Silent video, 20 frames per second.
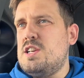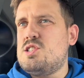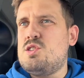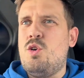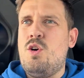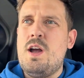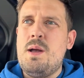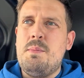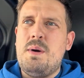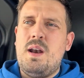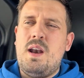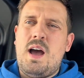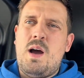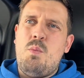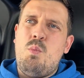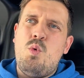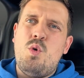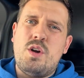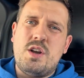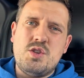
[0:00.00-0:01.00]
his time
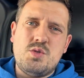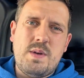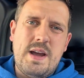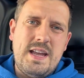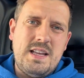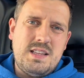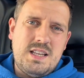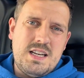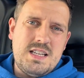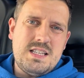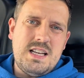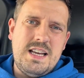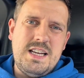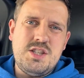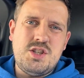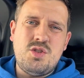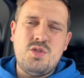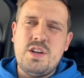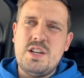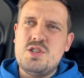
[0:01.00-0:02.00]
and work his way into this
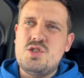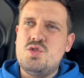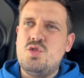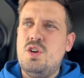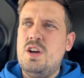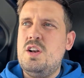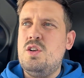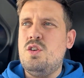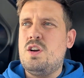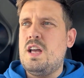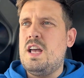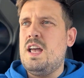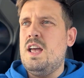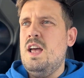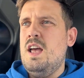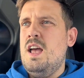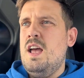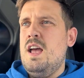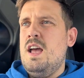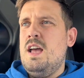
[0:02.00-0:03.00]
Leeds United side. Look at
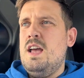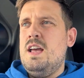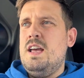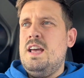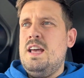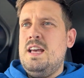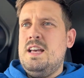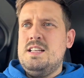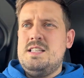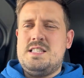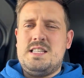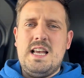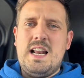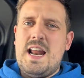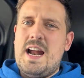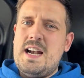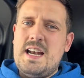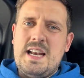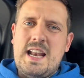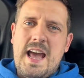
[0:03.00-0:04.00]
still
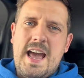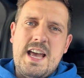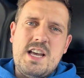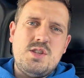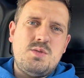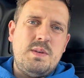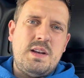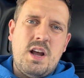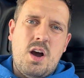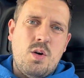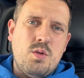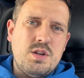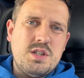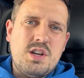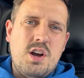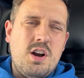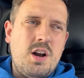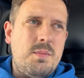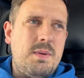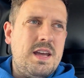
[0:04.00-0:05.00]
early days. We know there's
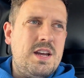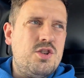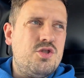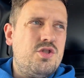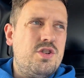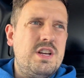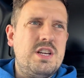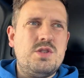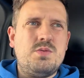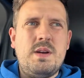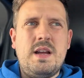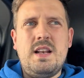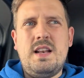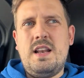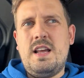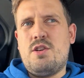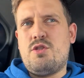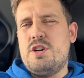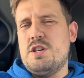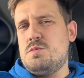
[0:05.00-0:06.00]
going to be injuries when
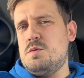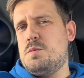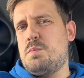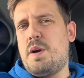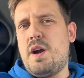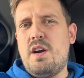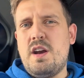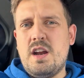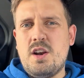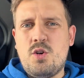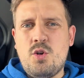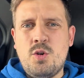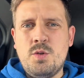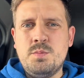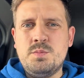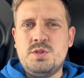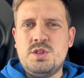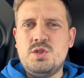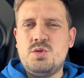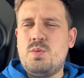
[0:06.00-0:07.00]
the Christmas period
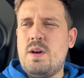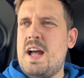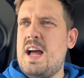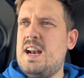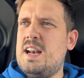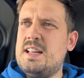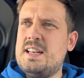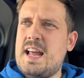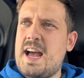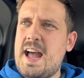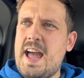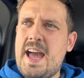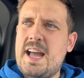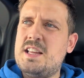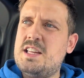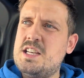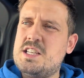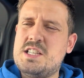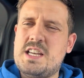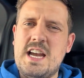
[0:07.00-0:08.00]
comes as well, and that
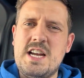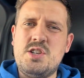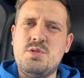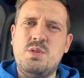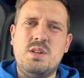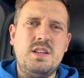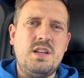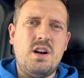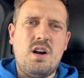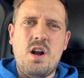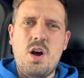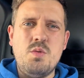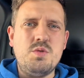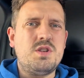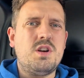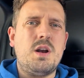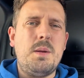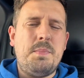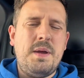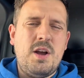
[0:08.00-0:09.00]
hectic schedule. You're always
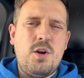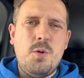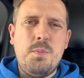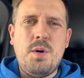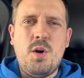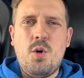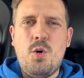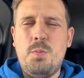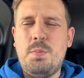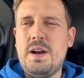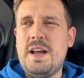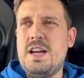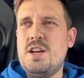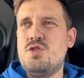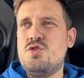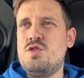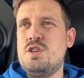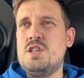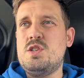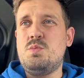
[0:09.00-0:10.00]
going to pick up a couple of
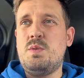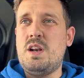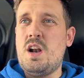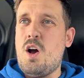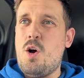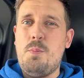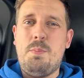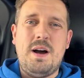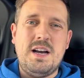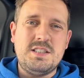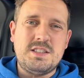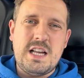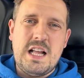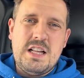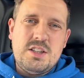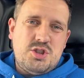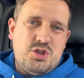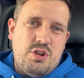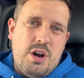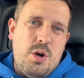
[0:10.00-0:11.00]
injuries. We know
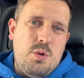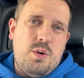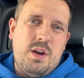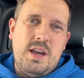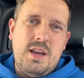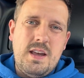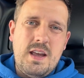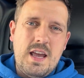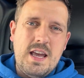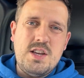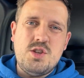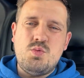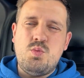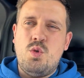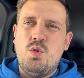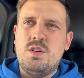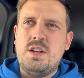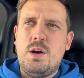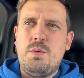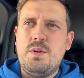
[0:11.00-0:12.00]
Pascal Struijk, he's
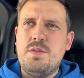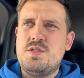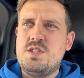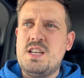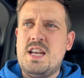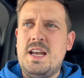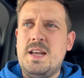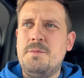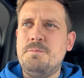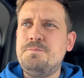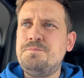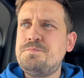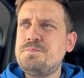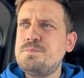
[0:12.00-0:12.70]
one that we've seen